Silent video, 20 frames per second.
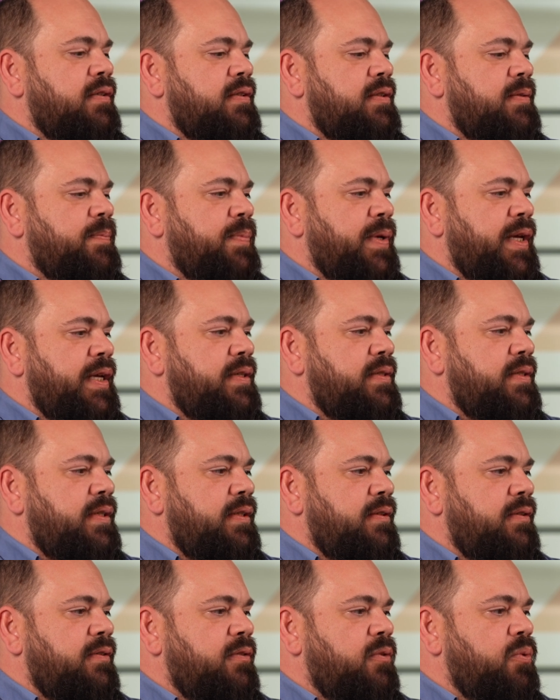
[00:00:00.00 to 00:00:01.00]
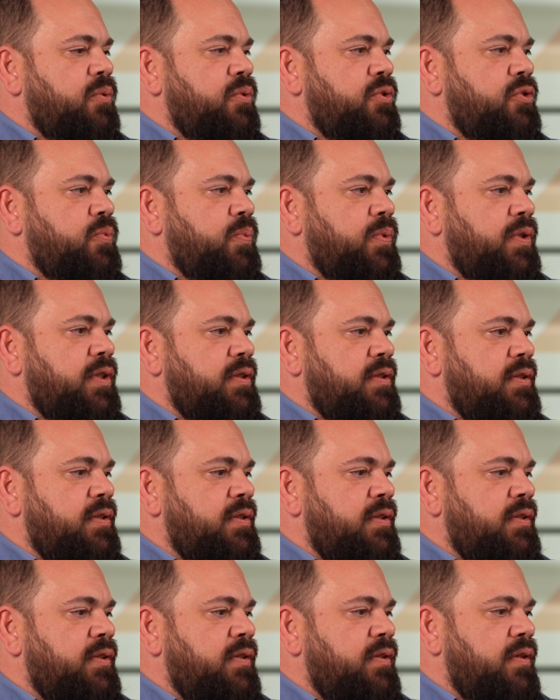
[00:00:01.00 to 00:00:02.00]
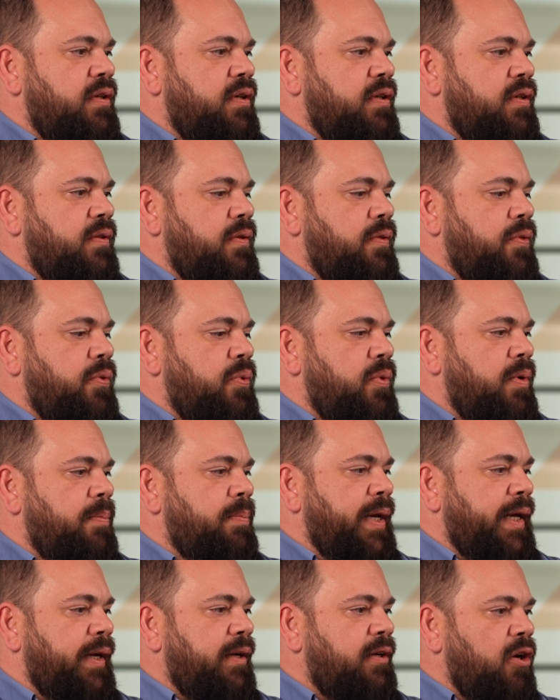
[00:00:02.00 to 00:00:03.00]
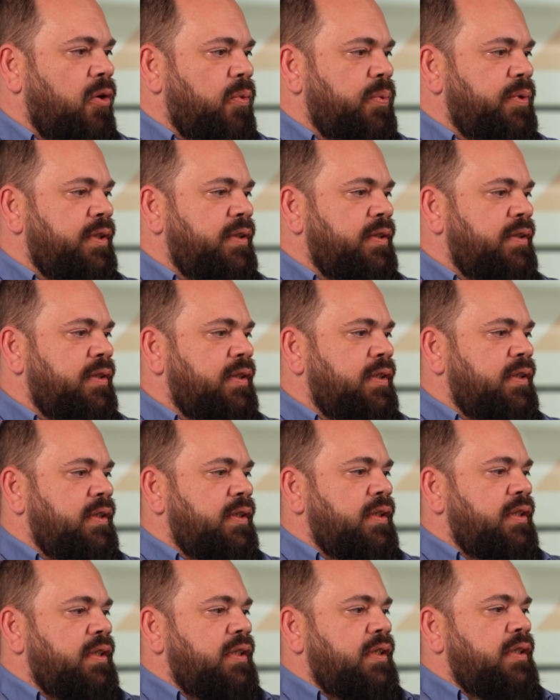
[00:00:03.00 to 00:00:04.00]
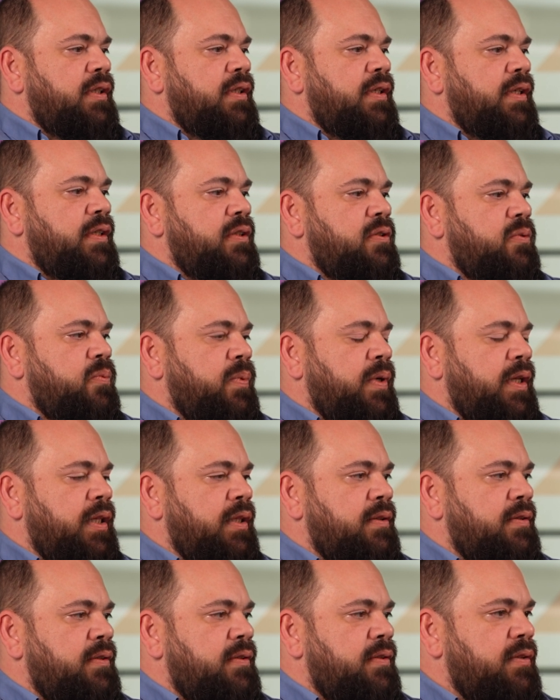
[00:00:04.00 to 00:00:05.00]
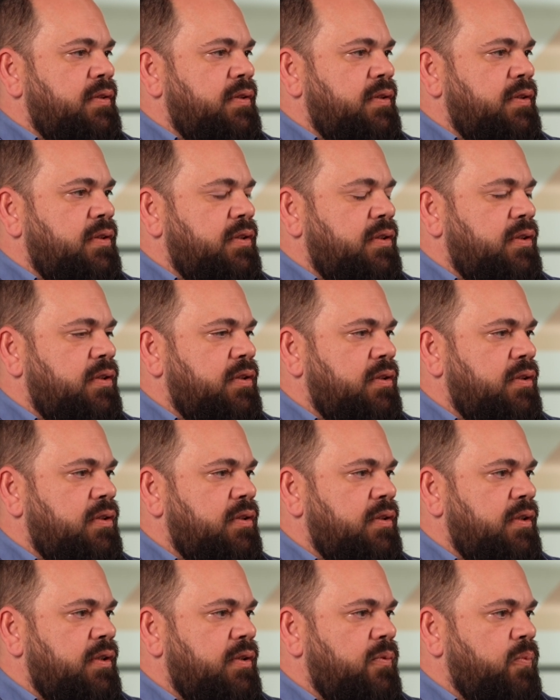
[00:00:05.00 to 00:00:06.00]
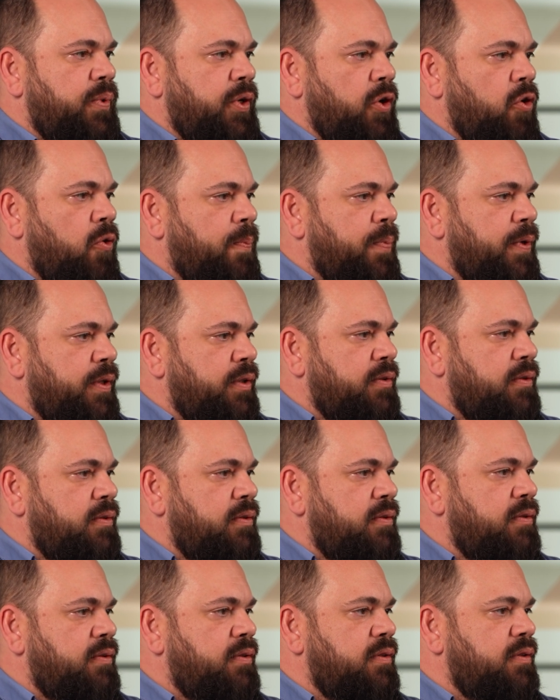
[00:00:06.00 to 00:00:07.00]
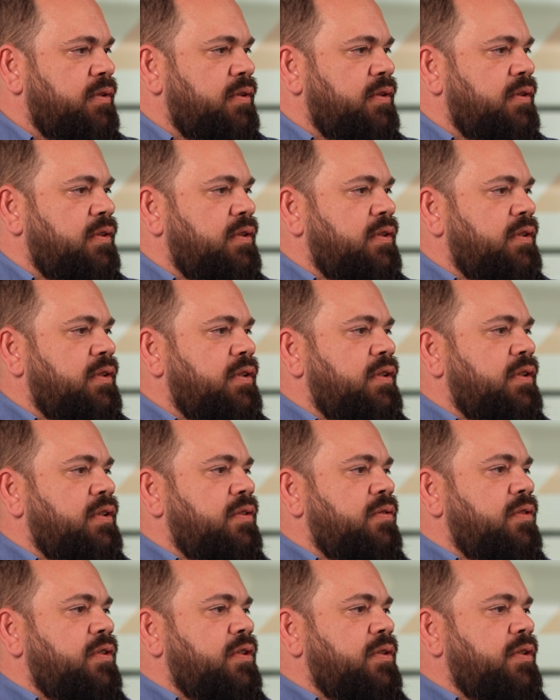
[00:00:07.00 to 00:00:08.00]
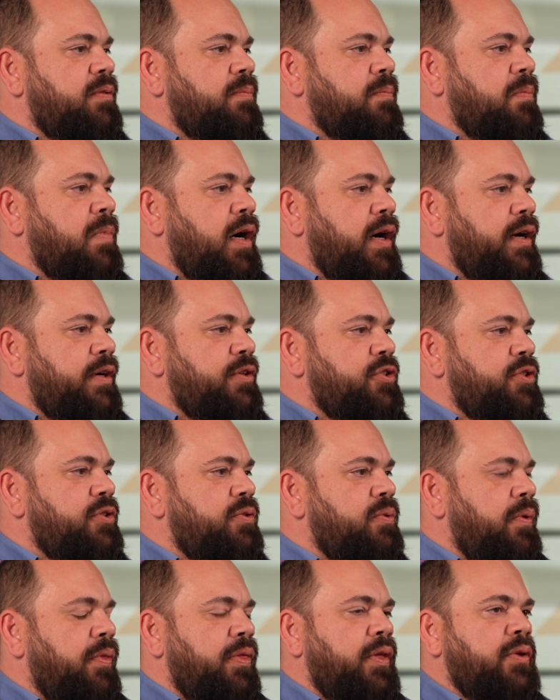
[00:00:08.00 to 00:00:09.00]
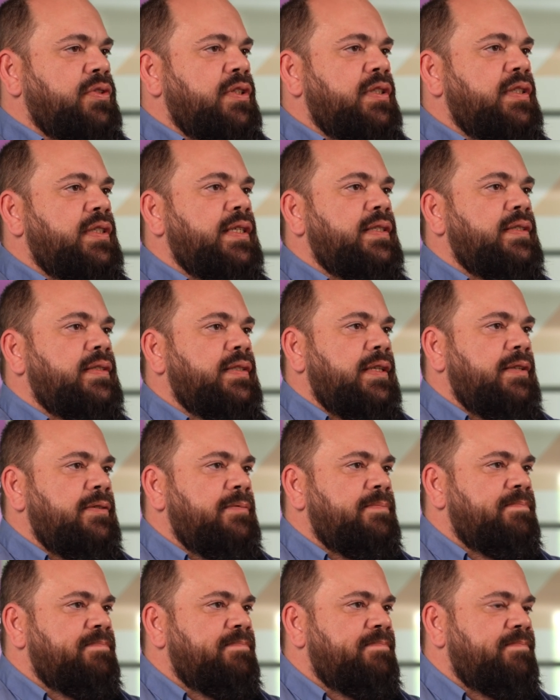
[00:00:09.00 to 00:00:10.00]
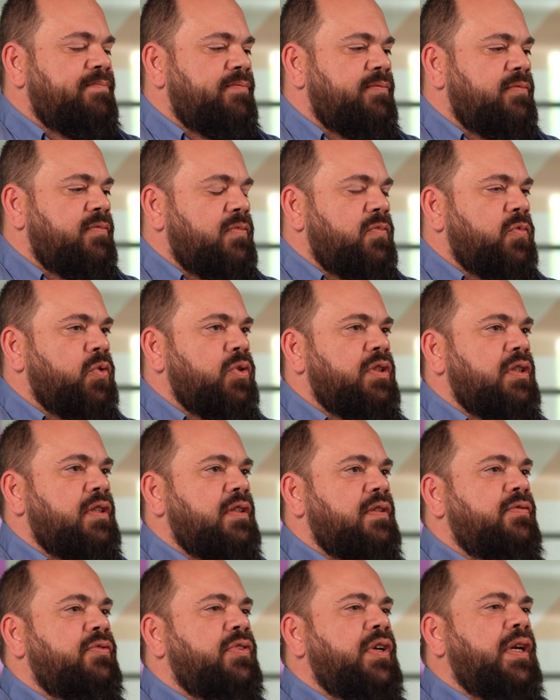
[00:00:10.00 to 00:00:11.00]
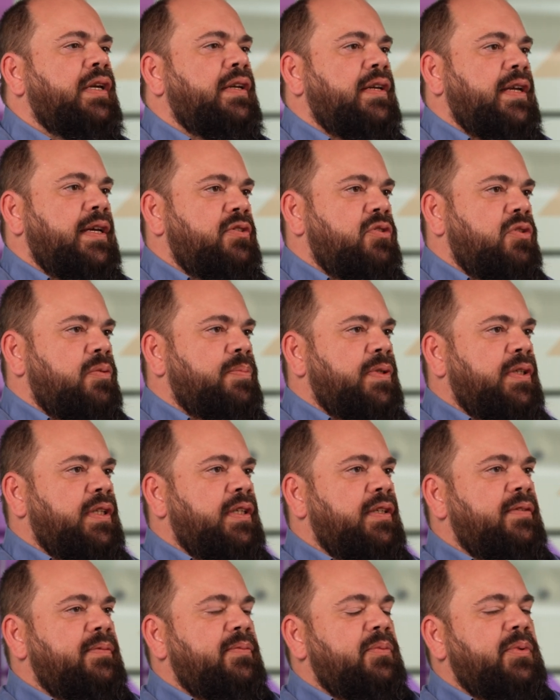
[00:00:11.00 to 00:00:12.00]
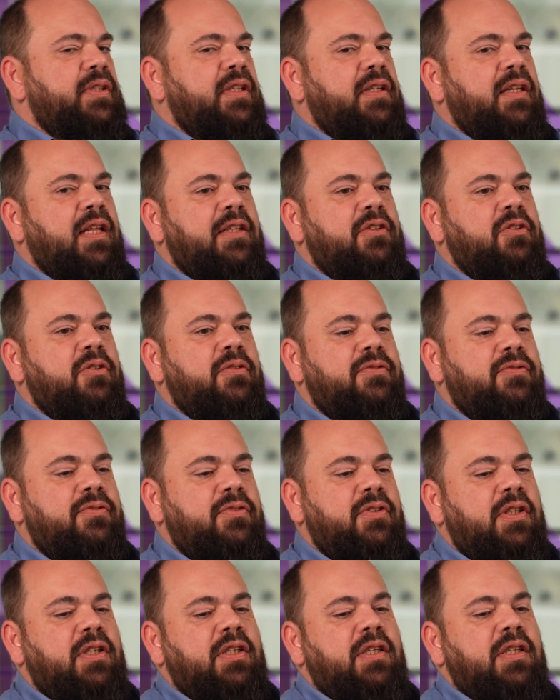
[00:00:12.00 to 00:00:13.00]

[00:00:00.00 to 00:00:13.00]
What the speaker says: space in Cluj was through a bank loan as well. And we opened March 2016. It was a very nice opening with a lot of